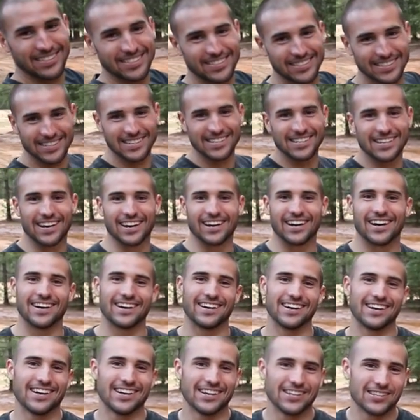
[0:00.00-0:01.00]
is
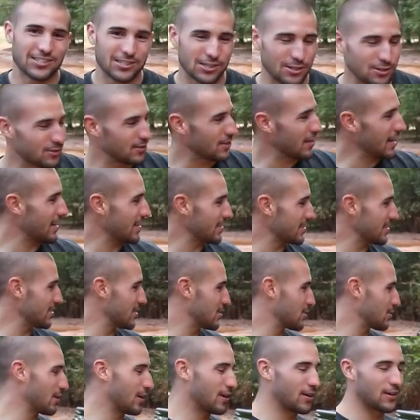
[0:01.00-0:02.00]
the
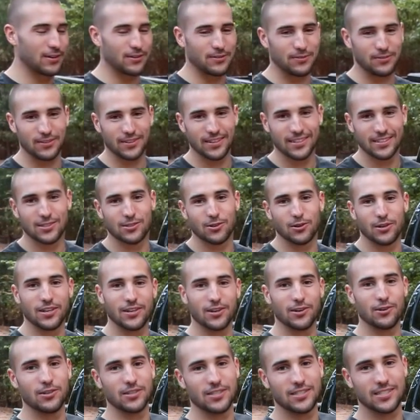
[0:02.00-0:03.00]
2012
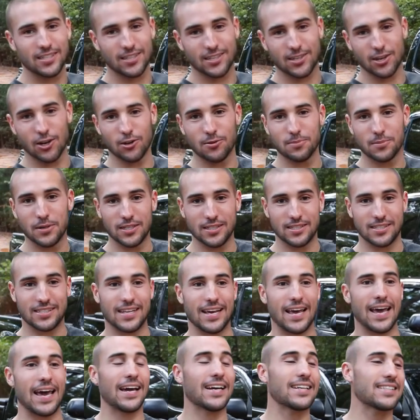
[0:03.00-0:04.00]
Toyota Tacoma. It's
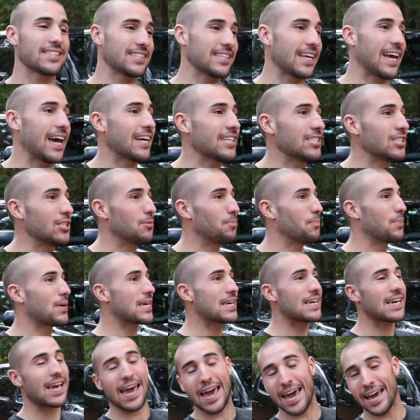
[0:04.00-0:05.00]
the
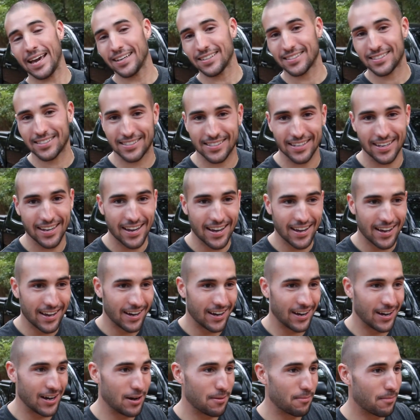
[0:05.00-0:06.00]
XSPX
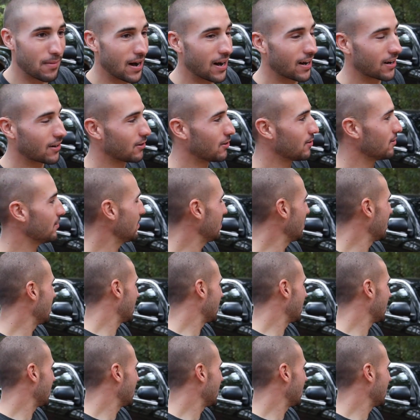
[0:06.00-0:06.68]
model.